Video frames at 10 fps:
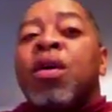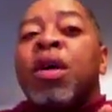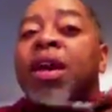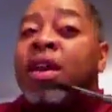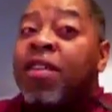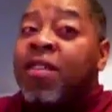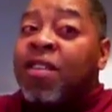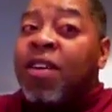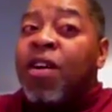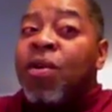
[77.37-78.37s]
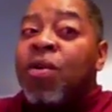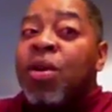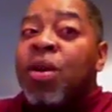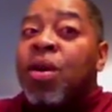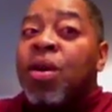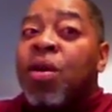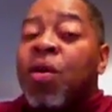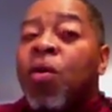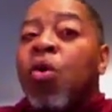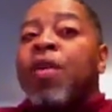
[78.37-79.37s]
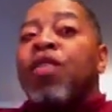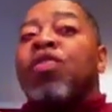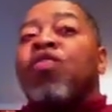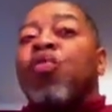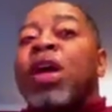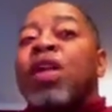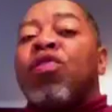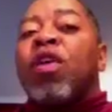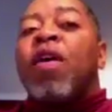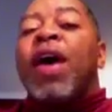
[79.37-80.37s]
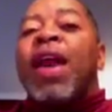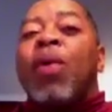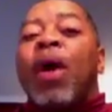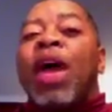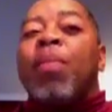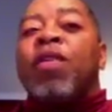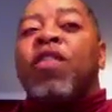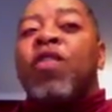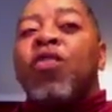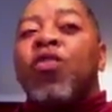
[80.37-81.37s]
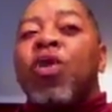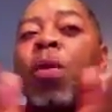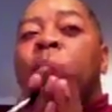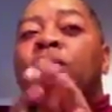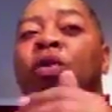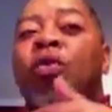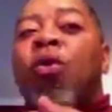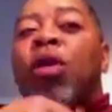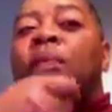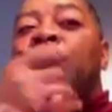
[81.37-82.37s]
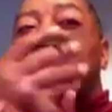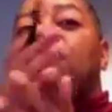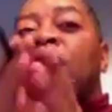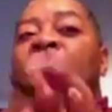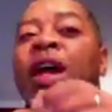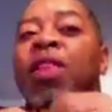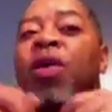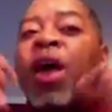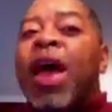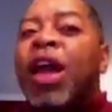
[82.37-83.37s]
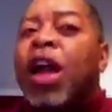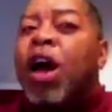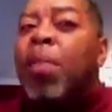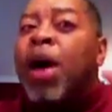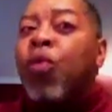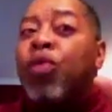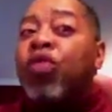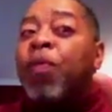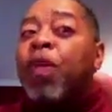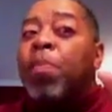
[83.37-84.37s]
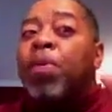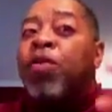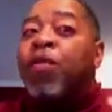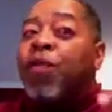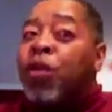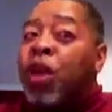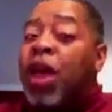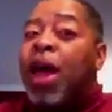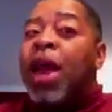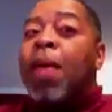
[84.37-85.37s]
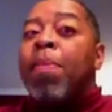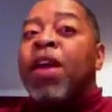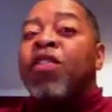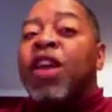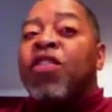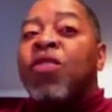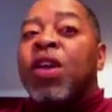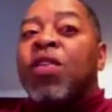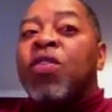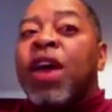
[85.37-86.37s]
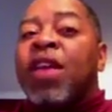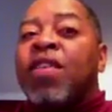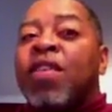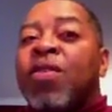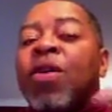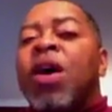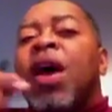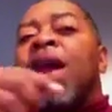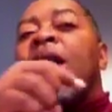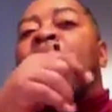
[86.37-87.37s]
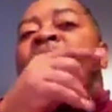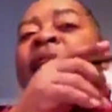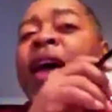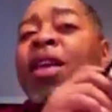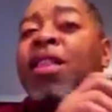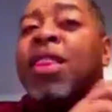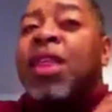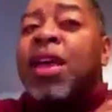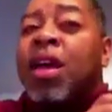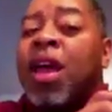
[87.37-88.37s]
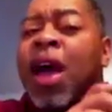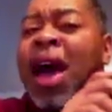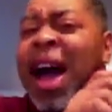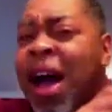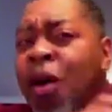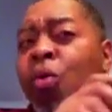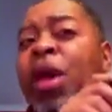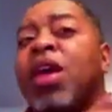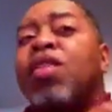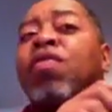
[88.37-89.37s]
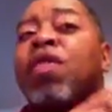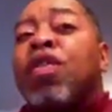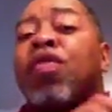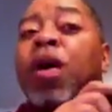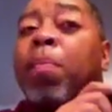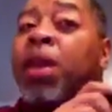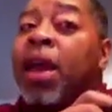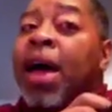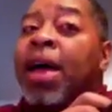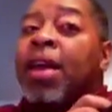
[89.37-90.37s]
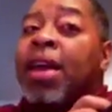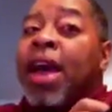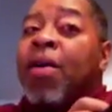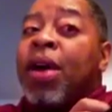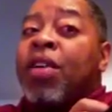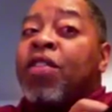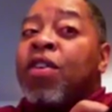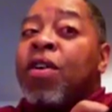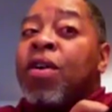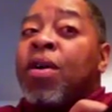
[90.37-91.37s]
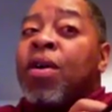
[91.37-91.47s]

in the stone, on the streets, and they were able to put all of this together and come out with something beautiful. And I mentioned that you can do that too. And I began to think, how is this applied to caricature?